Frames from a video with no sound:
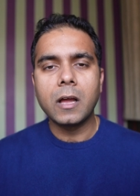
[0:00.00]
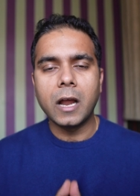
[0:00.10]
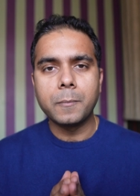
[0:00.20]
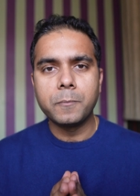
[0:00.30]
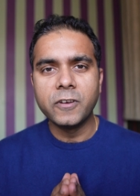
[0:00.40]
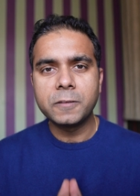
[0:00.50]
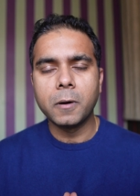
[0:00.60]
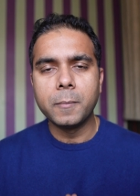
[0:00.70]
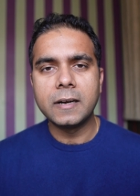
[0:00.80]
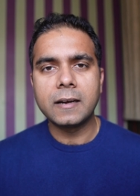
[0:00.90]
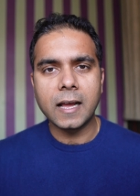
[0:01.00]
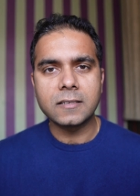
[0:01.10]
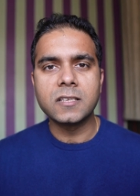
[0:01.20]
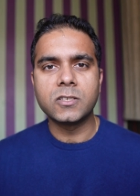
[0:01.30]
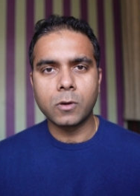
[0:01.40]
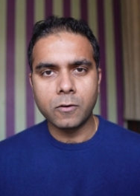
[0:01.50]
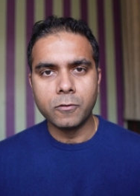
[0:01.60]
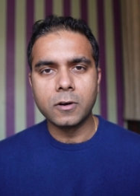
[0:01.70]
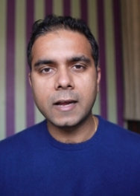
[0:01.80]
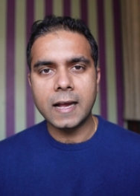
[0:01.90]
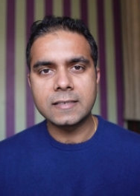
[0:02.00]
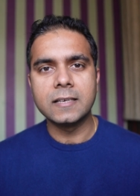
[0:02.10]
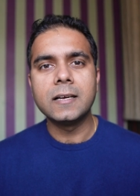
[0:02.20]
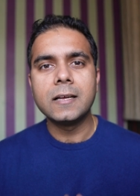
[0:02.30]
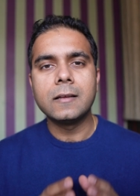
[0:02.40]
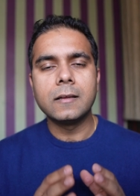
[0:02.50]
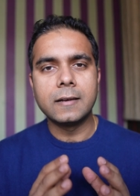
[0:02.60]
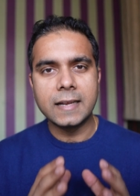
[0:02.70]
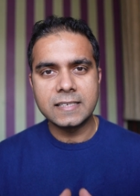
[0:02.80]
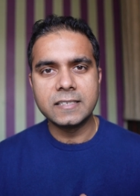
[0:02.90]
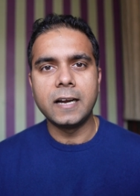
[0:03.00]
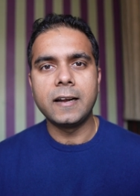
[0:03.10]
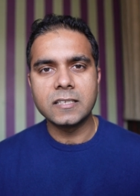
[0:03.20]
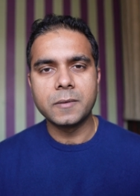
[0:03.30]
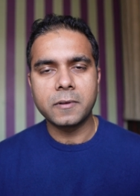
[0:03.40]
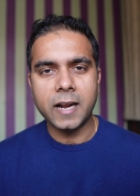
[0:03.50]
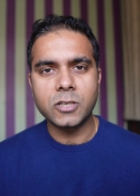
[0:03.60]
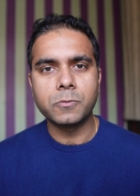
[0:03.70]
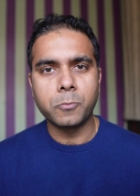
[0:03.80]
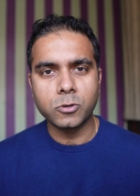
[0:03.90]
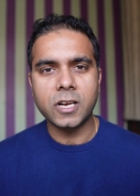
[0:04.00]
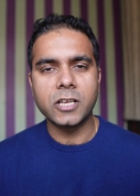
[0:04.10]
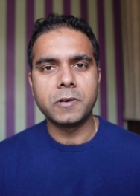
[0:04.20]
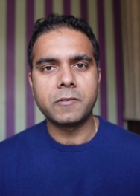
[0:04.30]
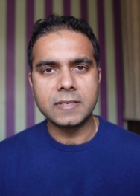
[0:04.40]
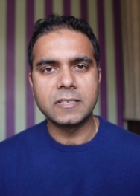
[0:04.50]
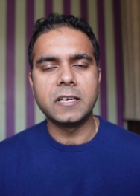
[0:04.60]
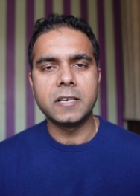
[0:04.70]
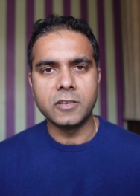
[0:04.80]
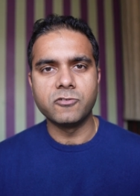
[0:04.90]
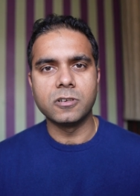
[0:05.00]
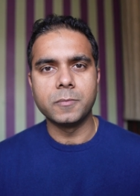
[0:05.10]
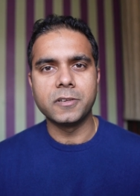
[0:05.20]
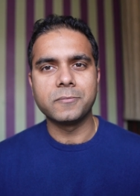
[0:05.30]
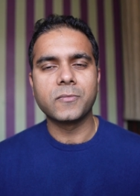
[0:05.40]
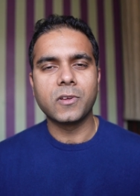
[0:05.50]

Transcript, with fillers: And with permanent license you can work as a resident, as a postgraduate resident in Germany.